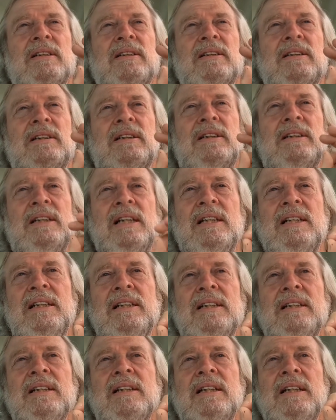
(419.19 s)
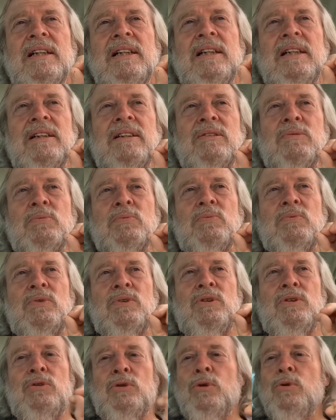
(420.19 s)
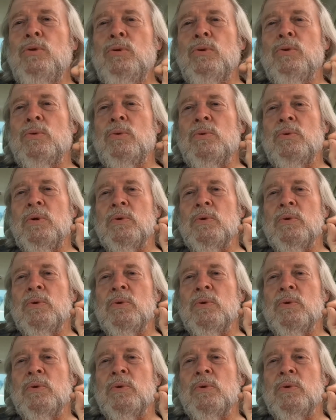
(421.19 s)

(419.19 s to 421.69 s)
Senate is 2